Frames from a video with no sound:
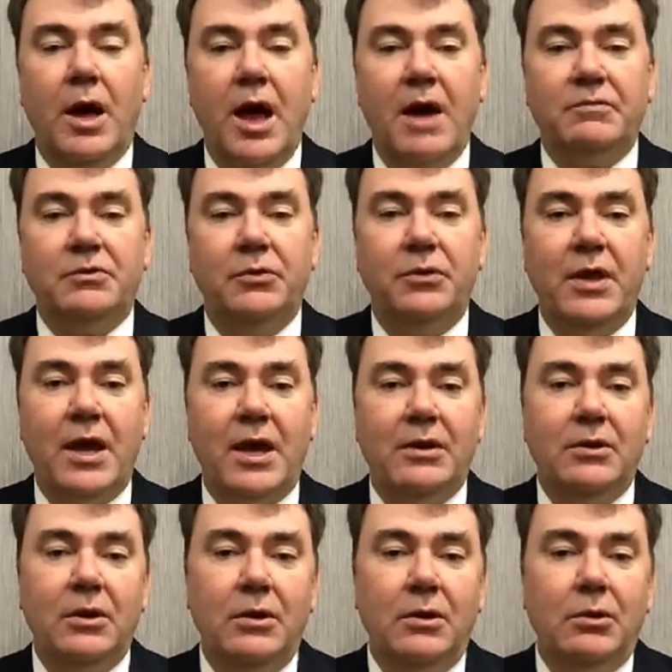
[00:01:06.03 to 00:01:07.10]
After
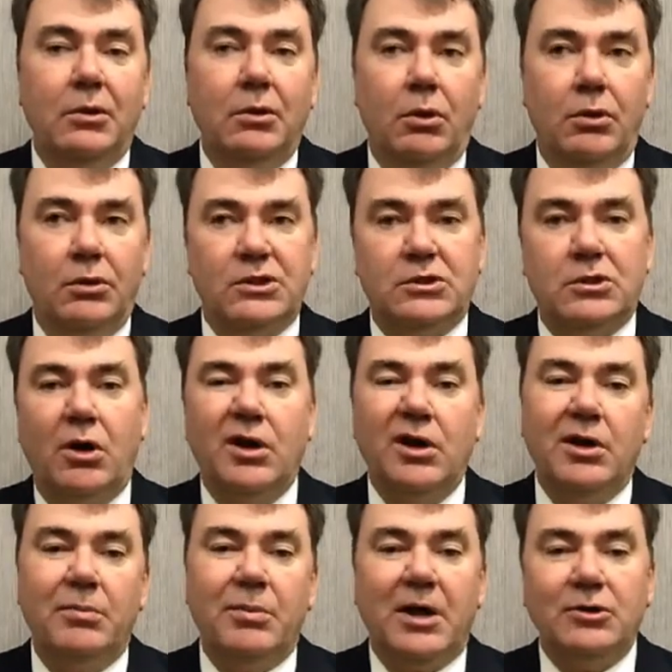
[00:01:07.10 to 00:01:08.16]
that, or
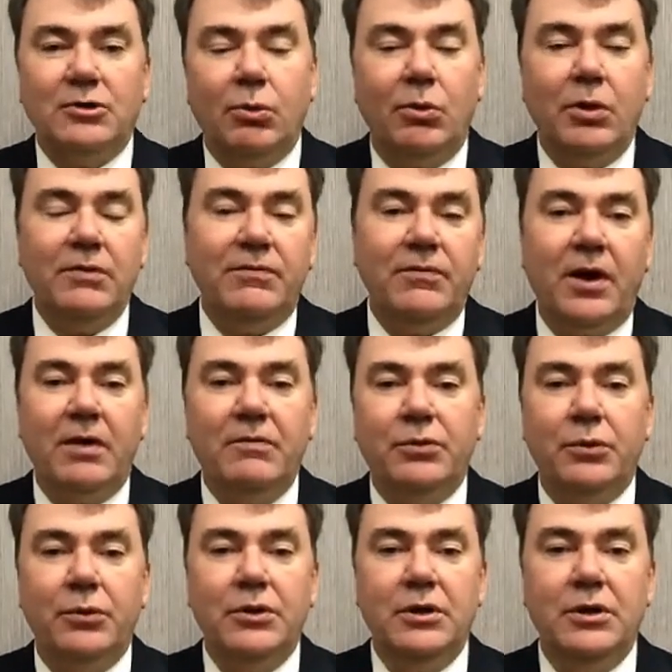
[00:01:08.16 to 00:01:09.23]
starting about 25,
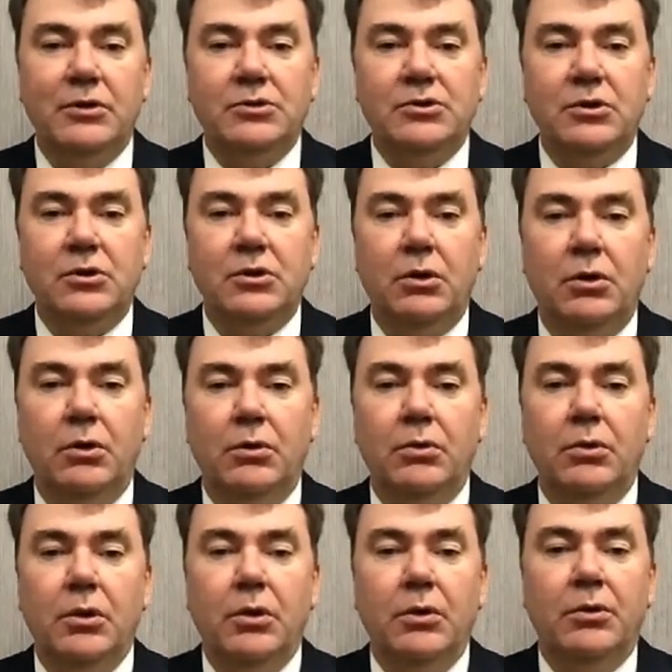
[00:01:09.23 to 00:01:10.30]
30 years
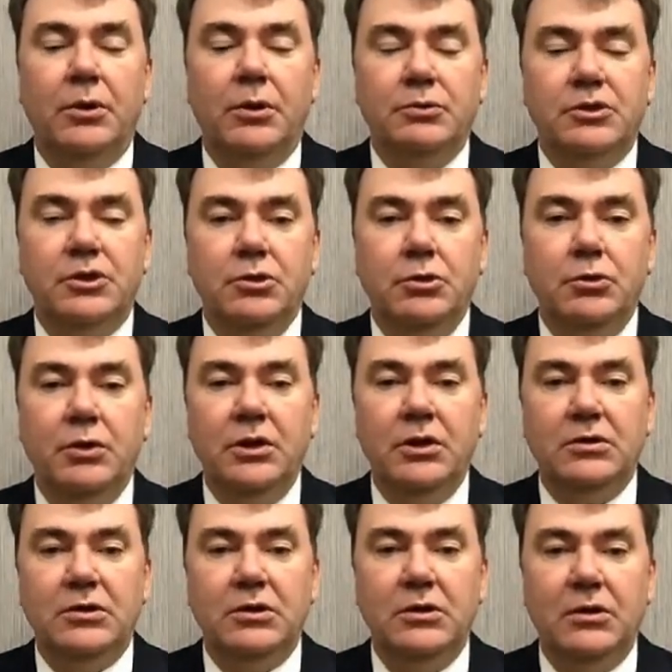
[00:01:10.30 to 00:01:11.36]
ago, there was a new
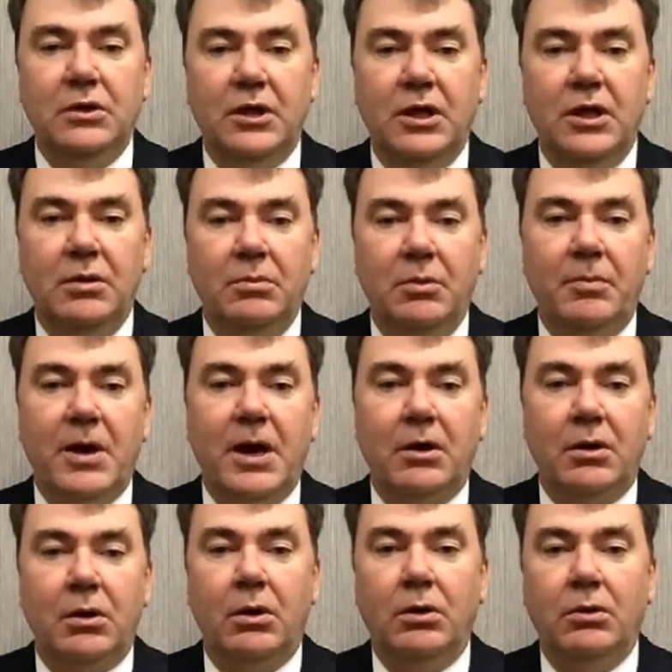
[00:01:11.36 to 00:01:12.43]
entity that came
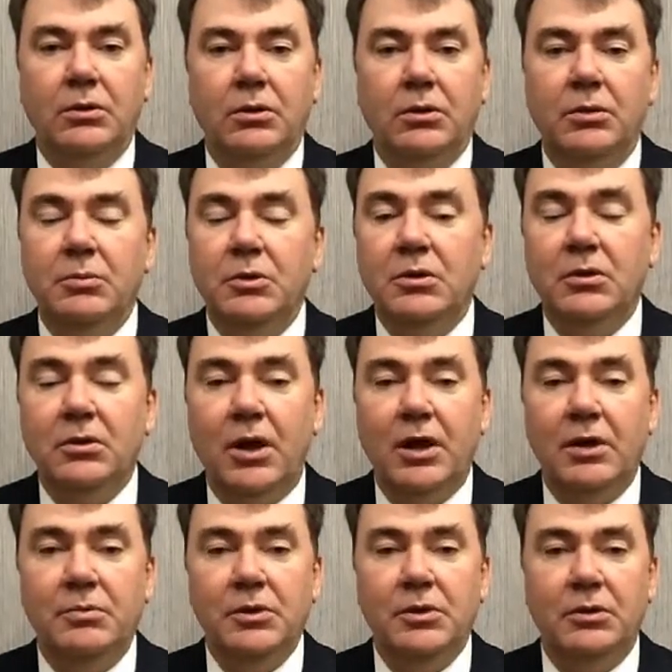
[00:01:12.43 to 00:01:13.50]
about called a limited
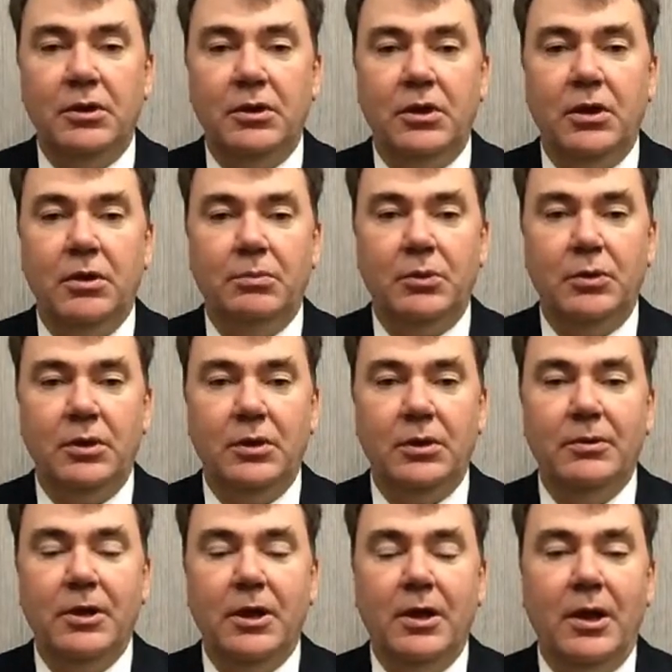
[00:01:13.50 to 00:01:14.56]
liability company.
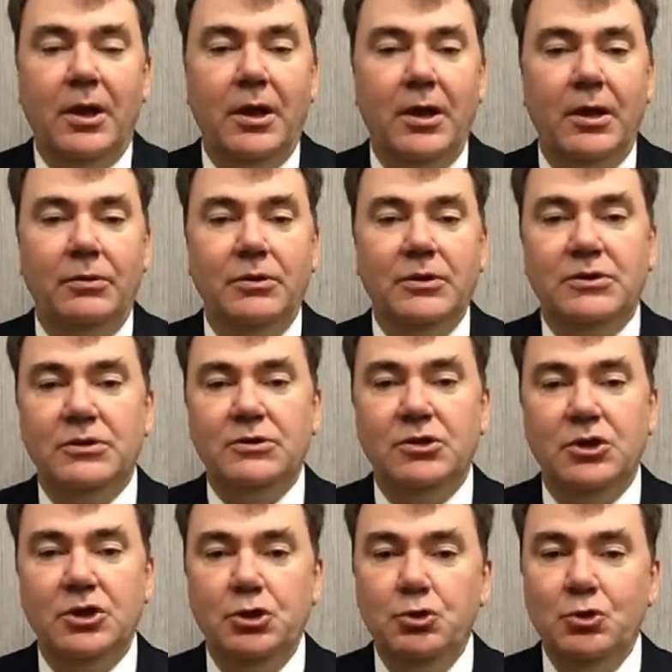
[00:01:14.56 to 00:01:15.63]
And this is
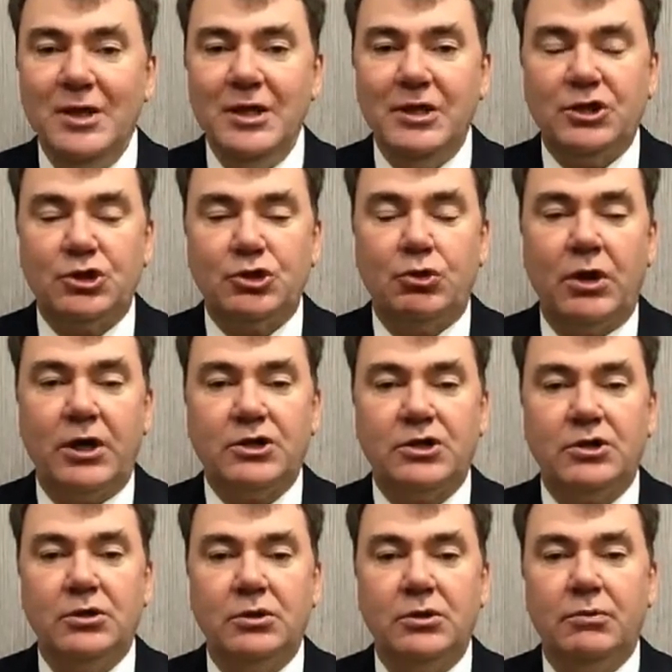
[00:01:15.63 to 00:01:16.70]
a unique
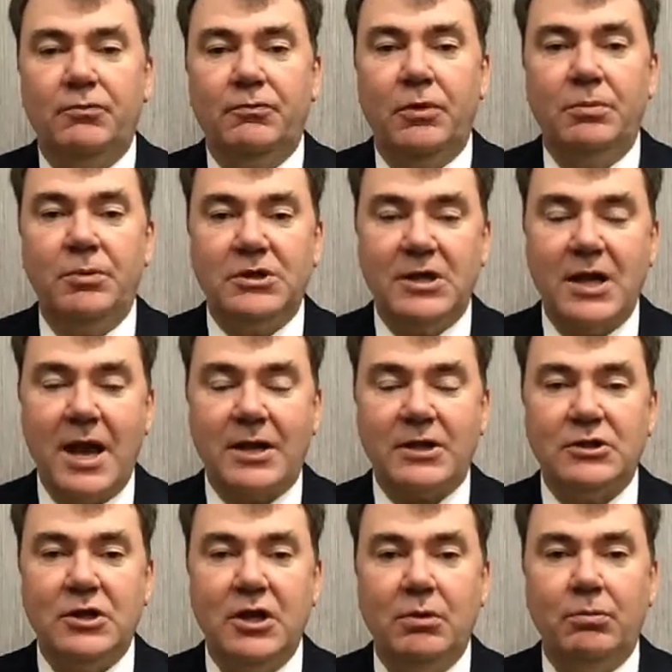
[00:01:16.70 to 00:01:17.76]
structure from a
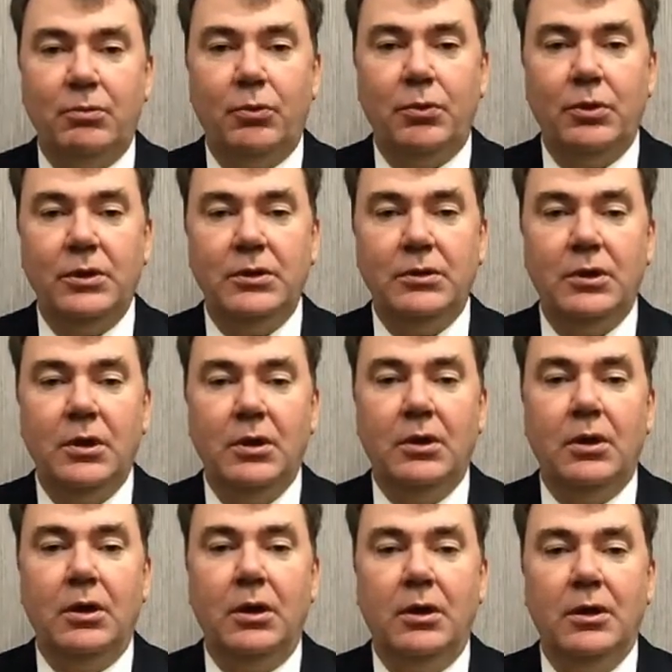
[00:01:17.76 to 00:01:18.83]
tax standpoint.
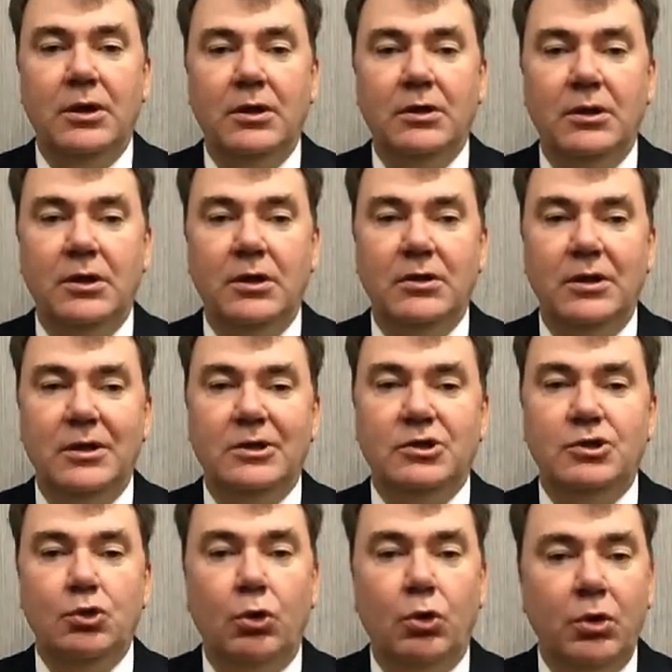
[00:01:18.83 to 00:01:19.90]
It
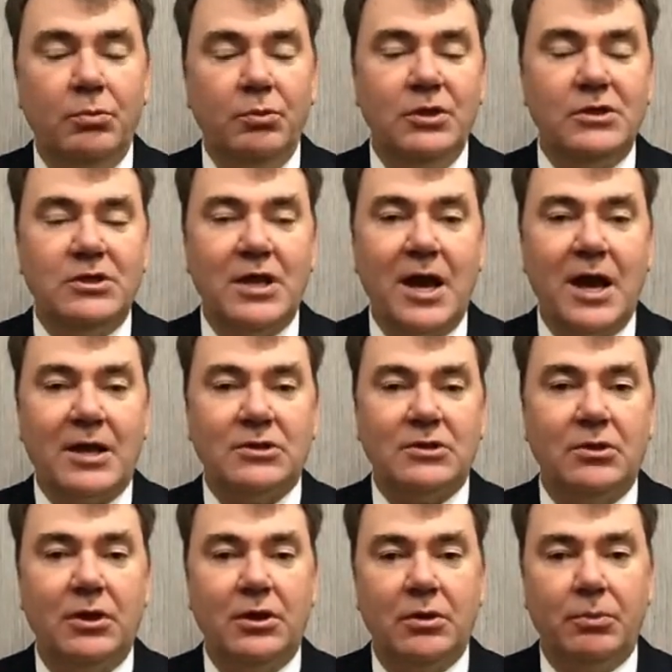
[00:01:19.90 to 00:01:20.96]
is normally
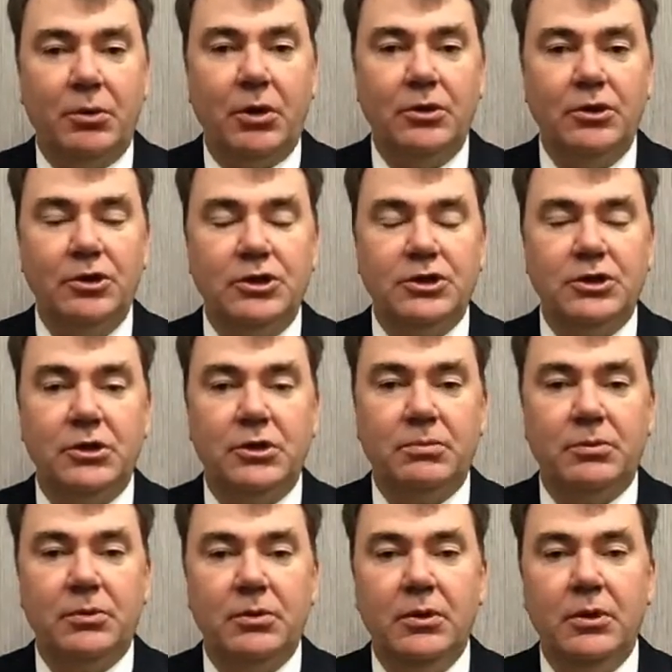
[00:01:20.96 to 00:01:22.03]
taxed like a
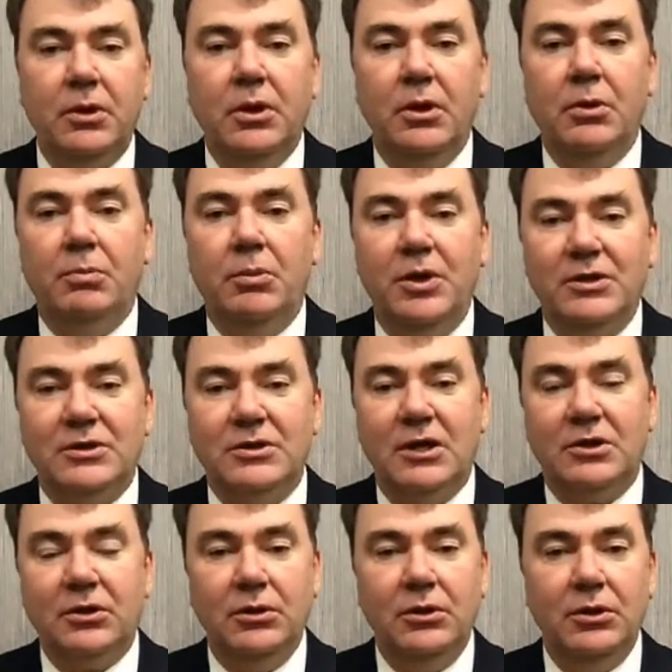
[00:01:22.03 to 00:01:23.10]
partnership, but it's
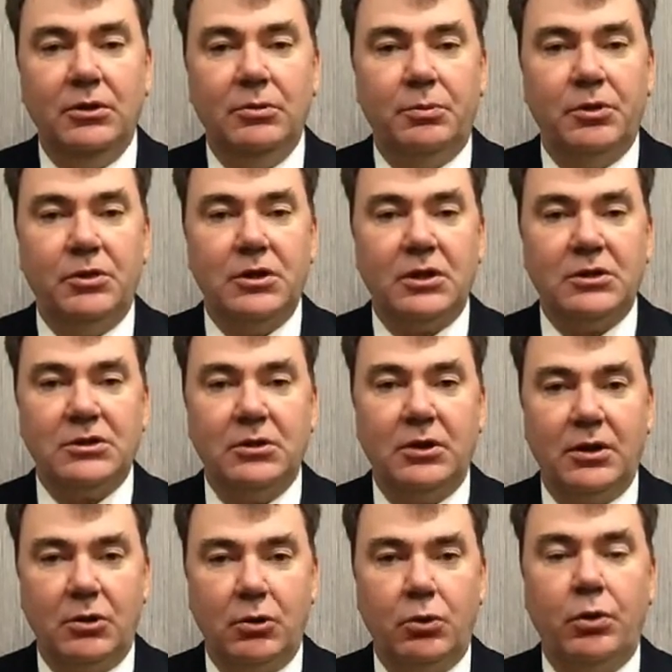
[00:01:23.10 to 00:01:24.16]
got the legal protection
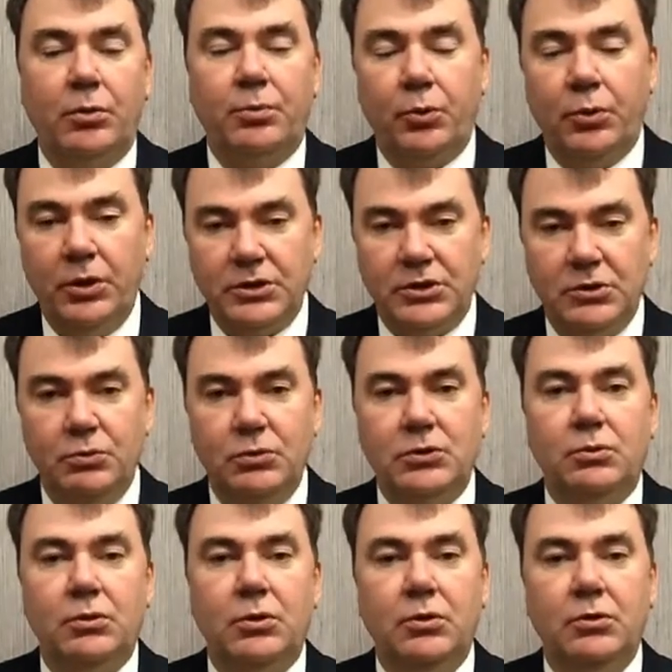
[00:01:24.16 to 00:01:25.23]
like a corporation,
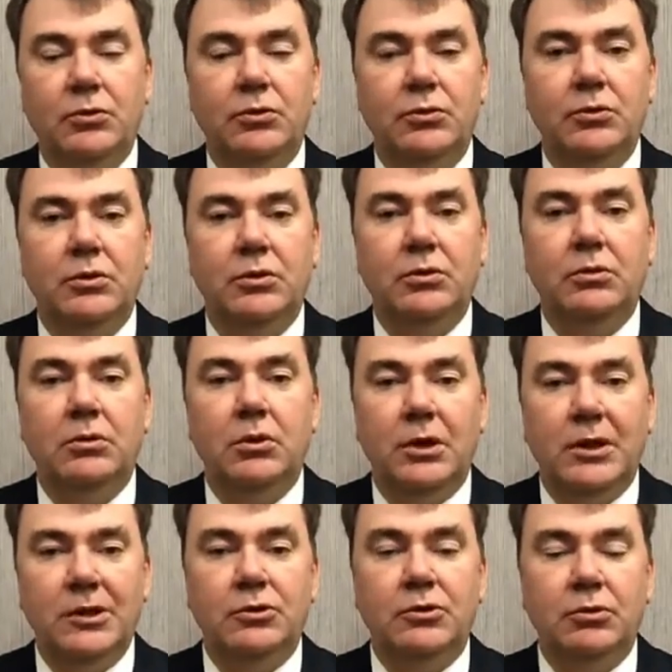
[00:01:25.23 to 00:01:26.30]
which we'll go
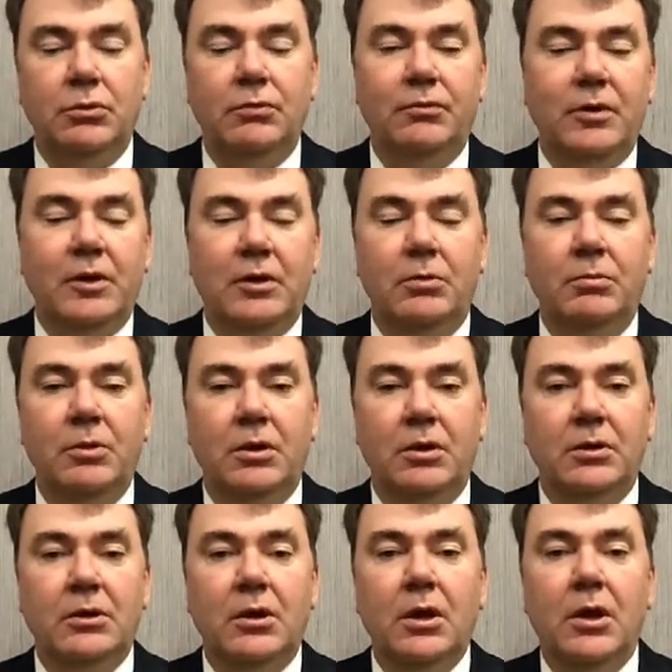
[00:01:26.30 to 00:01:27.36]
into in a
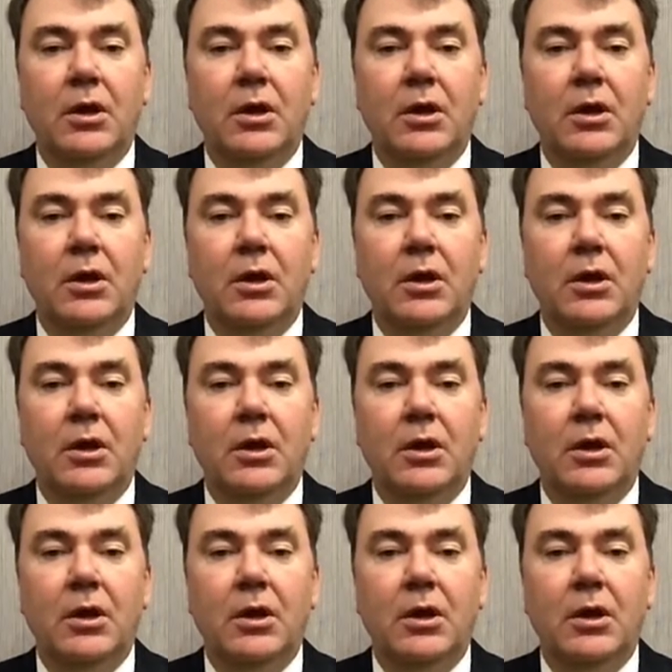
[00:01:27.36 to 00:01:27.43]
minute.